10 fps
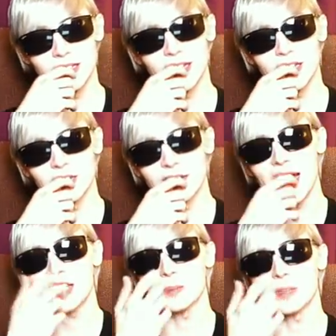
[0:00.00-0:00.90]
negative
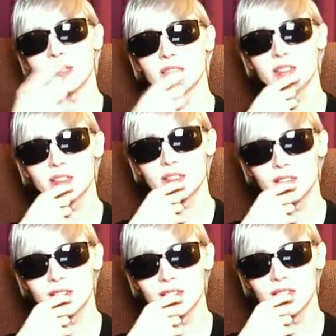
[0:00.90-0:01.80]
aspects
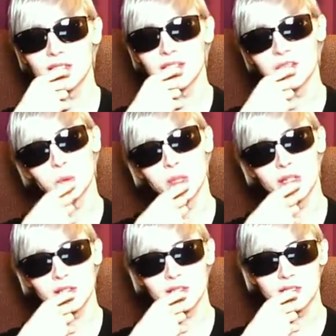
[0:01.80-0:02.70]
as
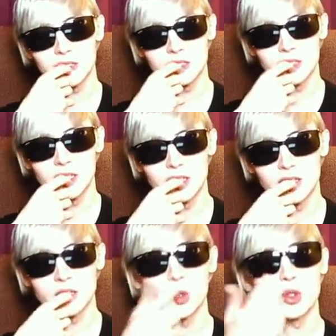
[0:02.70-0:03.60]
well,
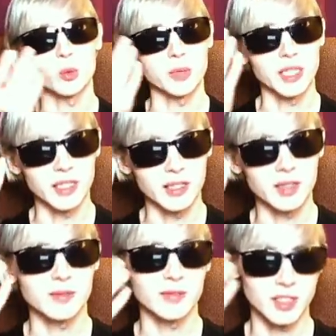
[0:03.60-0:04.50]
social
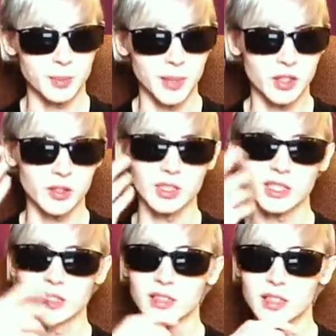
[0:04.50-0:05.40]
media
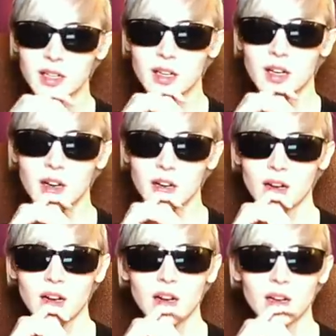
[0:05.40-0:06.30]
especially.
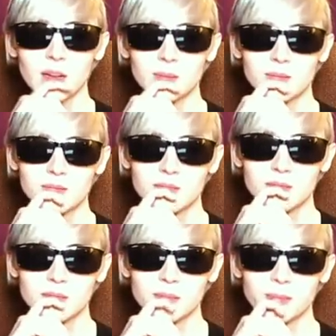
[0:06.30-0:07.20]

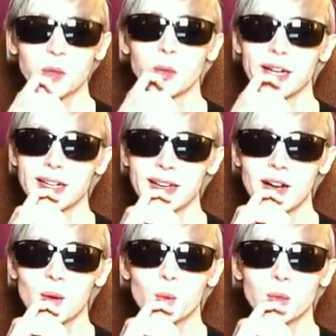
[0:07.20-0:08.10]
But right
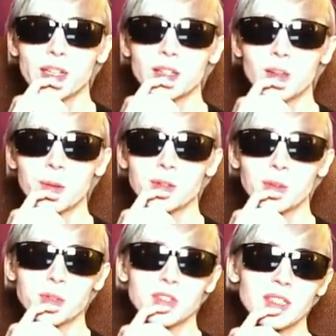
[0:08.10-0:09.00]
now we can
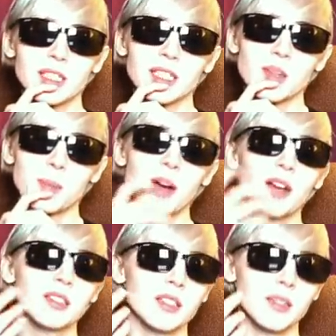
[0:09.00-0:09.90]
also see the
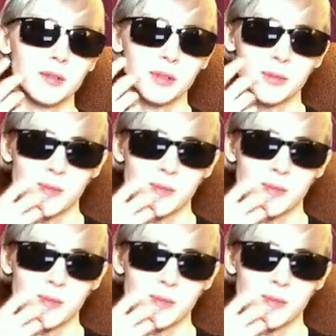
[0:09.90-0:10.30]
positive